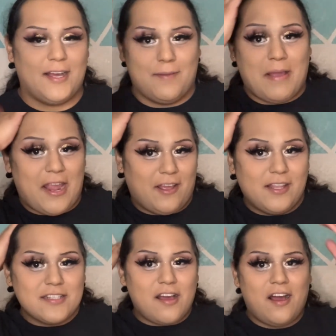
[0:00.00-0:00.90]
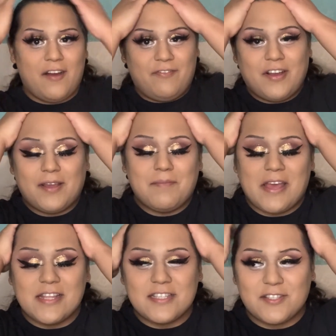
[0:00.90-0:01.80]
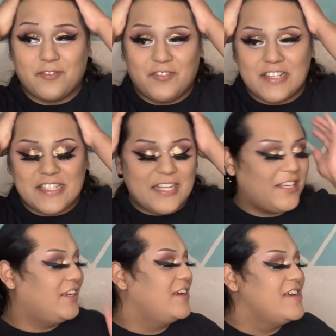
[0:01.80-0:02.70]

My hair looks a hot fucking mess. It's so frizzy.